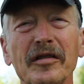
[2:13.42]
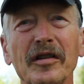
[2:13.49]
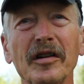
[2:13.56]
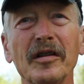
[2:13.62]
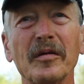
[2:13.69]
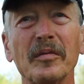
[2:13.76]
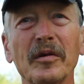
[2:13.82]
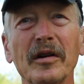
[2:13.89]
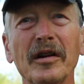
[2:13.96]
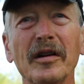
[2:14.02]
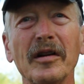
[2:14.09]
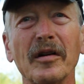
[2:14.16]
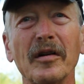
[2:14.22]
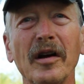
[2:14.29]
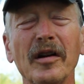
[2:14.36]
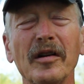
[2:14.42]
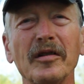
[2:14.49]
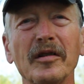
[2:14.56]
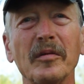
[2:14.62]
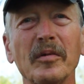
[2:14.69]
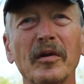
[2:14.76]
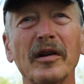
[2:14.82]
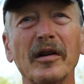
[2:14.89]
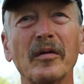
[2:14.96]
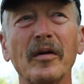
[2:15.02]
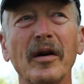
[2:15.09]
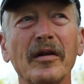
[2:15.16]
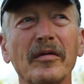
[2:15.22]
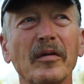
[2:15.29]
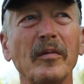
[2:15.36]
chi depleting or energy depleting
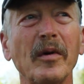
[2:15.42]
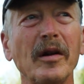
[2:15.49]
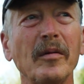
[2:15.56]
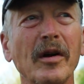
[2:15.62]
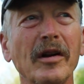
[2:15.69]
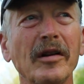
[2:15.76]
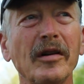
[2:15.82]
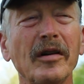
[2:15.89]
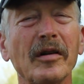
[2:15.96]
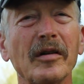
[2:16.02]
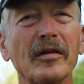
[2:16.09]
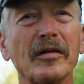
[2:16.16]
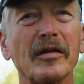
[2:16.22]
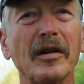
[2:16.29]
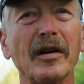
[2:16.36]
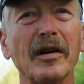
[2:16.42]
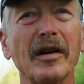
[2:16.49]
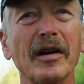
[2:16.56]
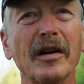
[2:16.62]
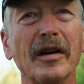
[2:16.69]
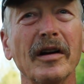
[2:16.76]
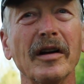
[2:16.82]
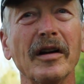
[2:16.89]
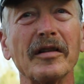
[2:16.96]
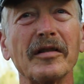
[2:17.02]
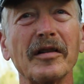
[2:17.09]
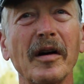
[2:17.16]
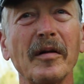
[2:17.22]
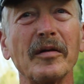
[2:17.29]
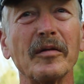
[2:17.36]
way for many many years, and it's
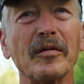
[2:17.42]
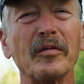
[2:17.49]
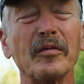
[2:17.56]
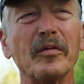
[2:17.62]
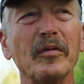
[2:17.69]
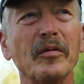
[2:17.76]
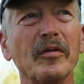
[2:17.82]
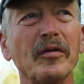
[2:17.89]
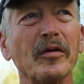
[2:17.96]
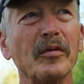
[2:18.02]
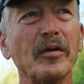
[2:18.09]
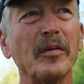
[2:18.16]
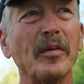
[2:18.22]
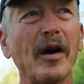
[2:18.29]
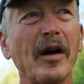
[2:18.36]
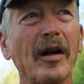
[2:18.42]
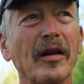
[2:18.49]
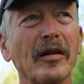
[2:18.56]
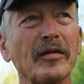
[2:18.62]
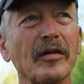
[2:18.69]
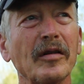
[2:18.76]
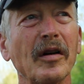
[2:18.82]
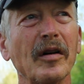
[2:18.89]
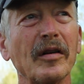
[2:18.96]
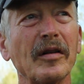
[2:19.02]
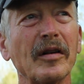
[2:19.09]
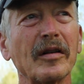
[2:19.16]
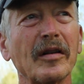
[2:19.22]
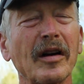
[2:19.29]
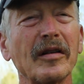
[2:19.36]
time to to rebalance. You know, I
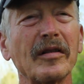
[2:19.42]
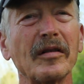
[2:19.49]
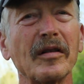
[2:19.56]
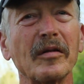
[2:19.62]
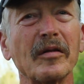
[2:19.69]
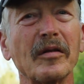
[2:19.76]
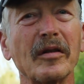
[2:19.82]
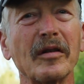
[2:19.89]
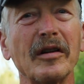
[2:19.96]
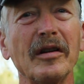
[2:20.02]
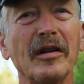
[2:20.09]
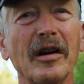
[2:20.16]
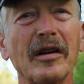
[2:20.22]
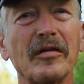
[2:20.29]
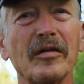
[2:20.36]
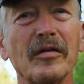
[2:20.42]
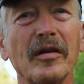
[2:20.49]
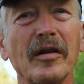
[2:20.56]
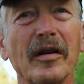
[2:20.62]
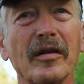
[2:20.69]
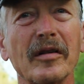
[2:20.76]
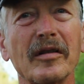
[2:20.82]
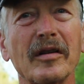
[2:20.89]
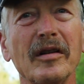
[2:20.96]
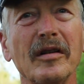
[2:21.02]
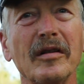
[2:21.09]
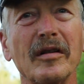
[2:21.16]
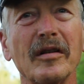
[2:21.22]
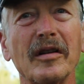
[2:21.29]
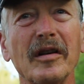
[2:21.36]
think that's the, the key issue there, the
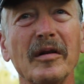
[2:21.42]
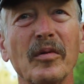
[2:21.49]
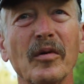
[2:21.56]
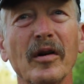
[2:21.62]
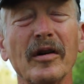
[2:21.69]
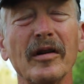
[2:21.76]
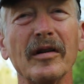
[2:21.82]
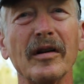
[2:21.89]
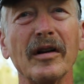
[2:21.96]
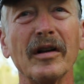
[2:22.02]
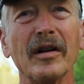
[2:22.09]
key key point.